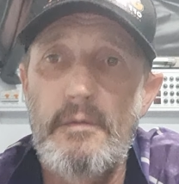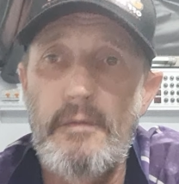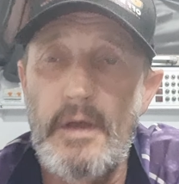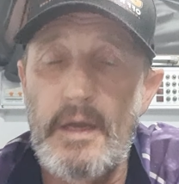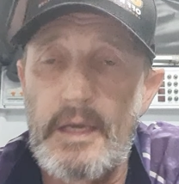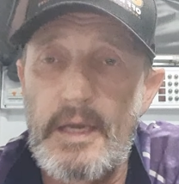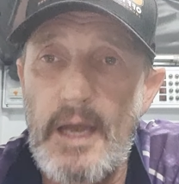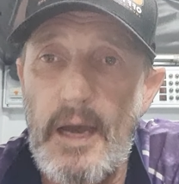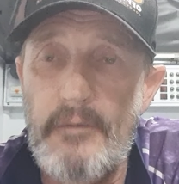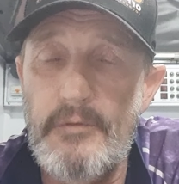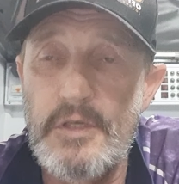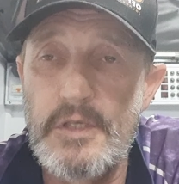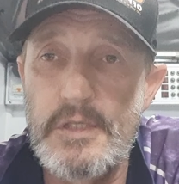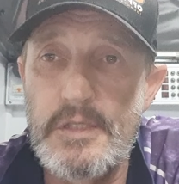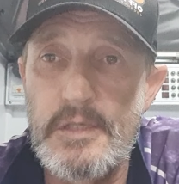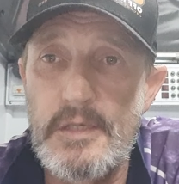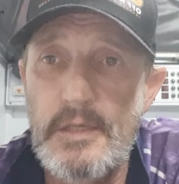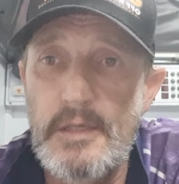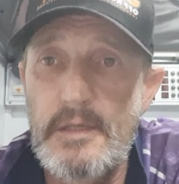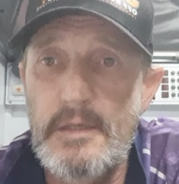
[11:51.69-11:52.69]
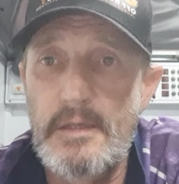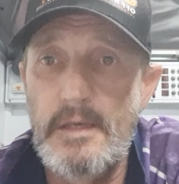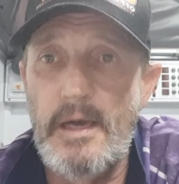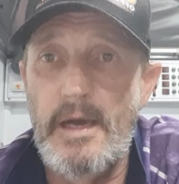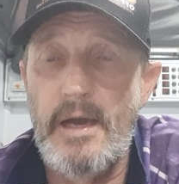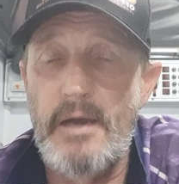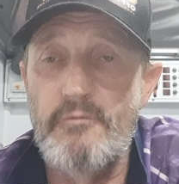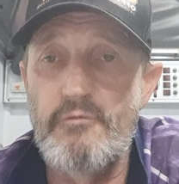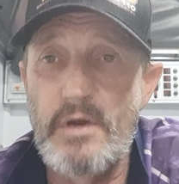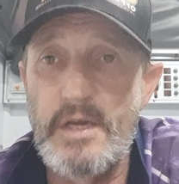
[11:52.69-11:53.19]
that covers
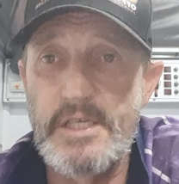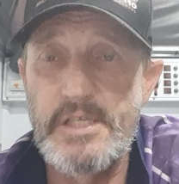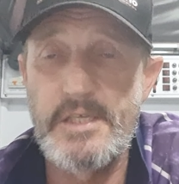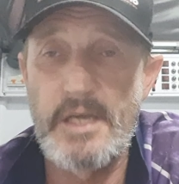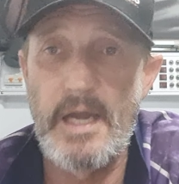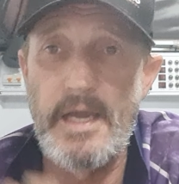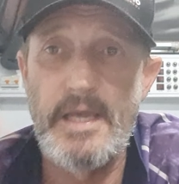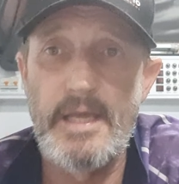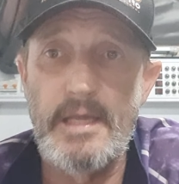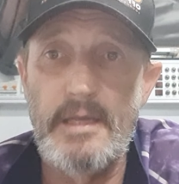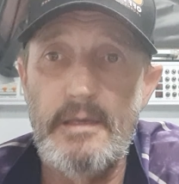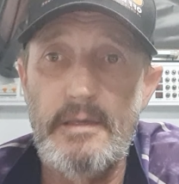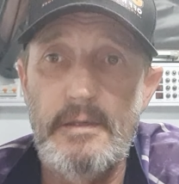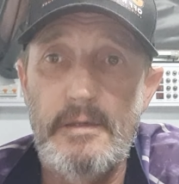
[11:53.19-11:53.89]
resetting